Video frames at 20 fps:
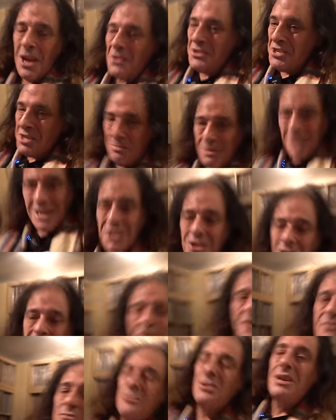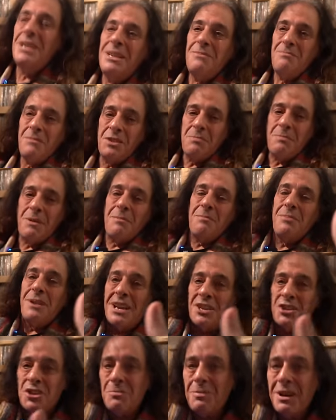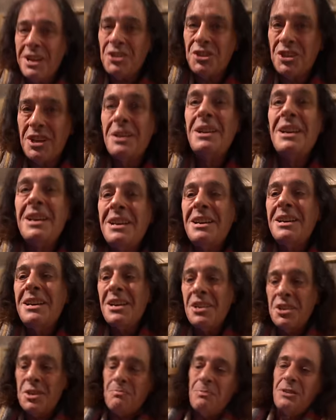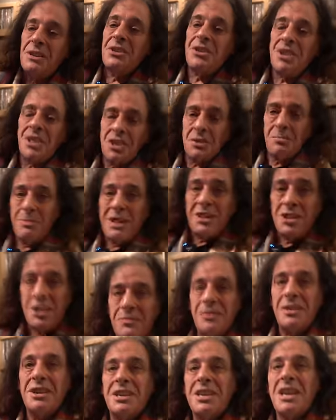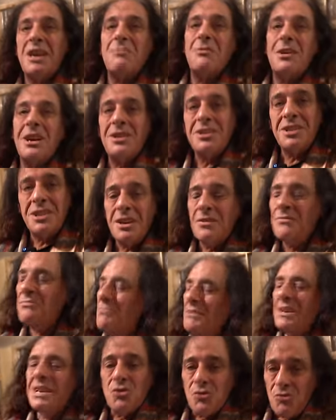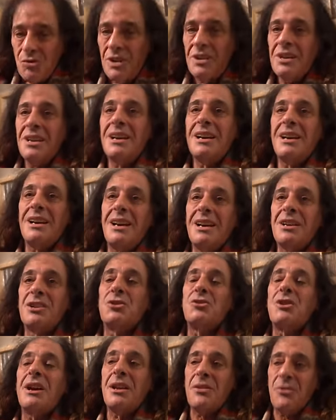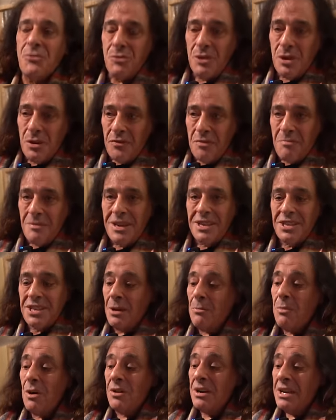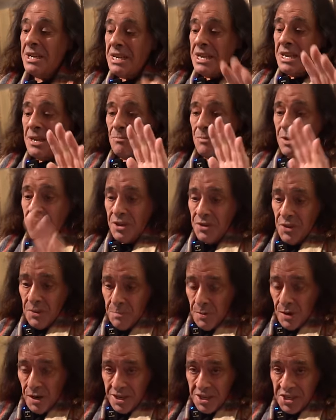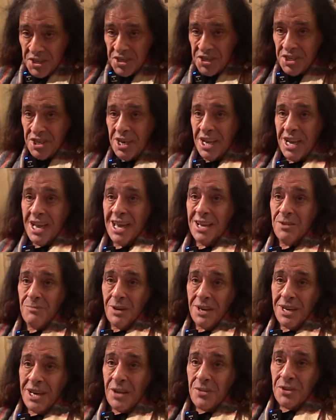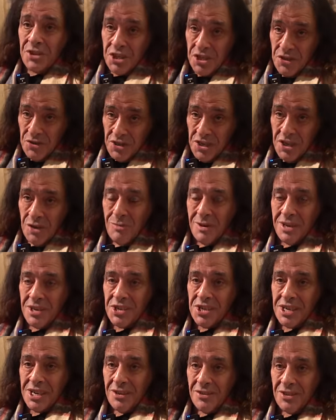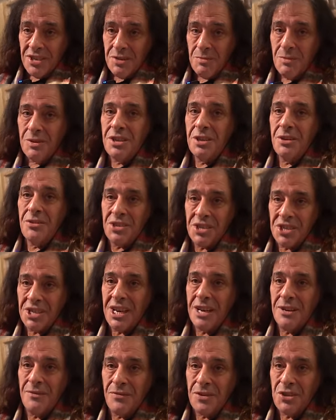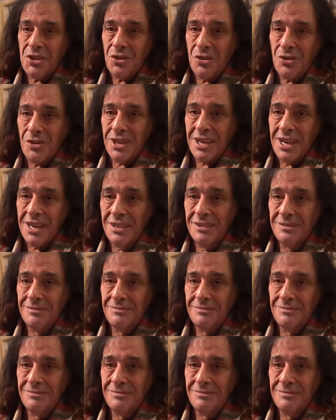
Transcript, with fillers: Oh, it's a pleasure, and I've really, it's been a pleasure, pleasure to, it's been such a pleasure for you to come round, and i will do it again soon. A absolutely. great thrill for me. To, well, we're good for the books, and when I get the two new ones out, we'll do this again for sure, okay? okay